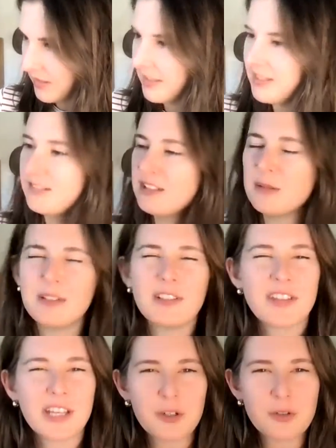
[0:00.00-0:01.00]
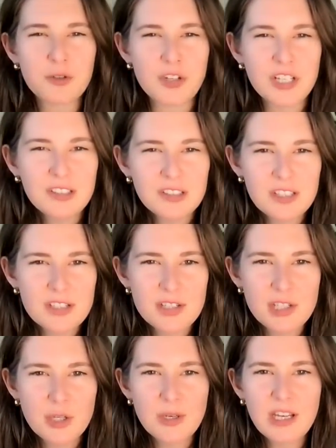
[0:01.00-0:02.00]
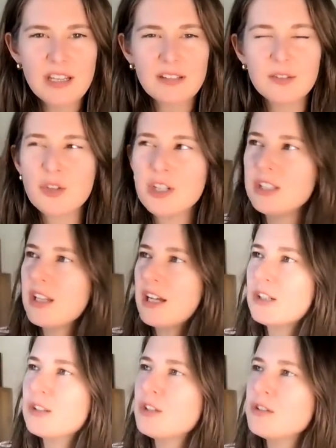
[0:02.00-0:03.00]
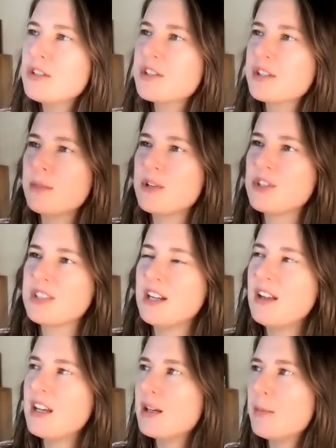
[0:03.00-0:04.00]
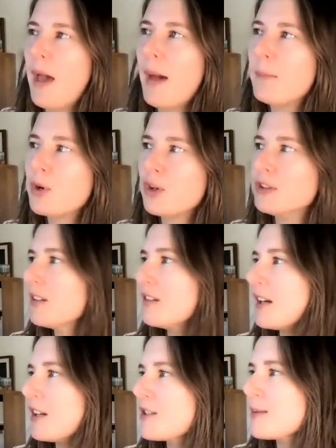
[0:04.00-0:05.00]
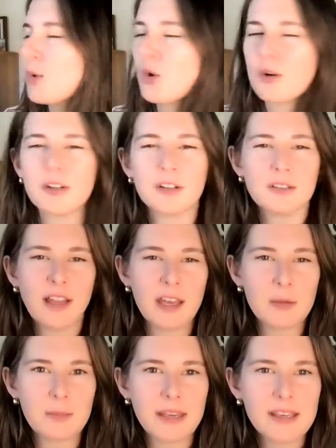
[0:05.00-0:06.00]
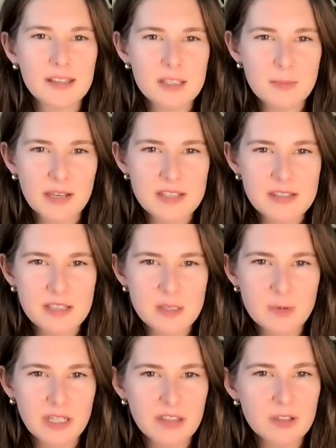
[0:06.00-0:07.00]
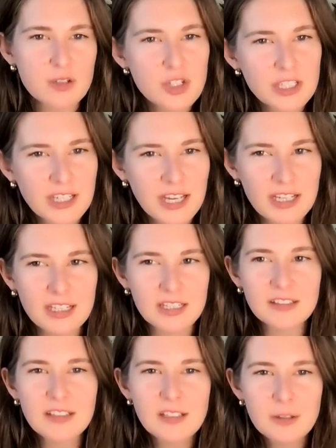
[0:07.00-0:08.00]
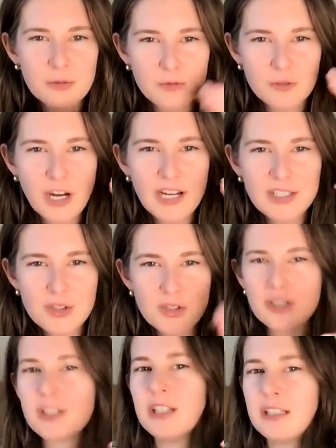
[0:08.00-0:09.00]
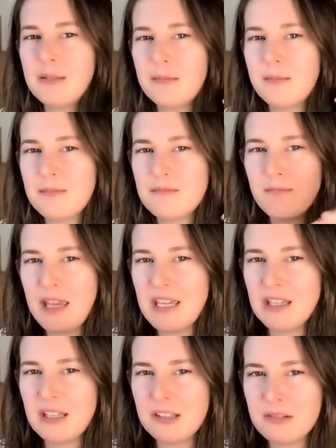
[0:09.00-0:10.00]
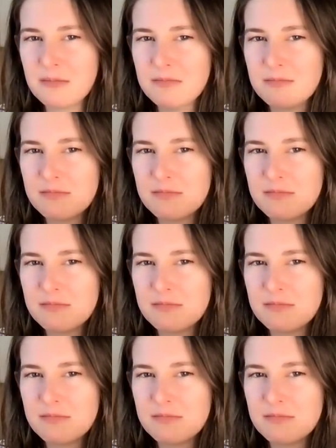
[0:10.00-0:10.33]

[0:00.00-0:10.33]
like a little bit of like greenness to it. Green, I don't know that it's so much, it's not like pepper or anything. It's more like baking spices, like the green kind, fresh green baking